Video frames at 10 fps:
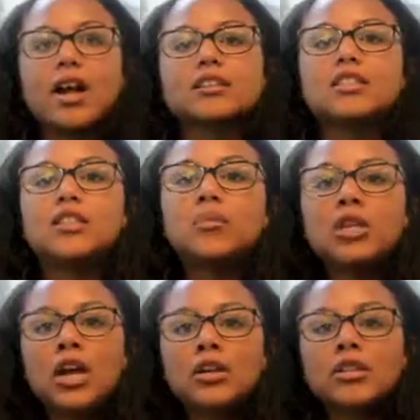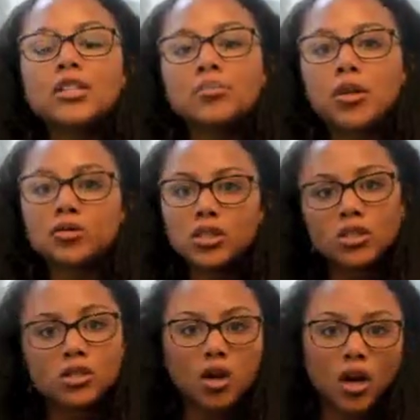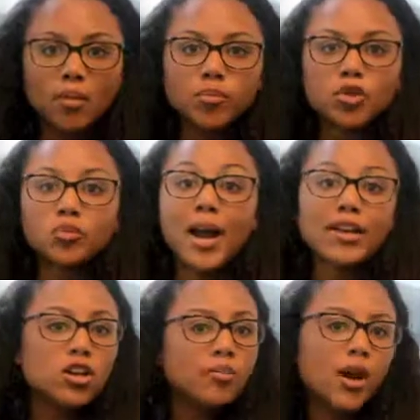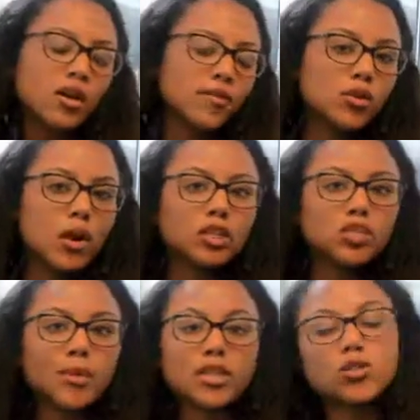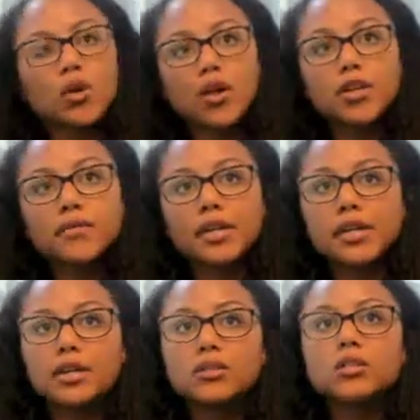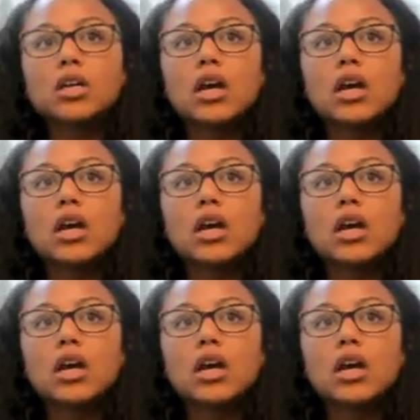Similarly to proteins and carbs, which you might know about if you watched my 2 other videos,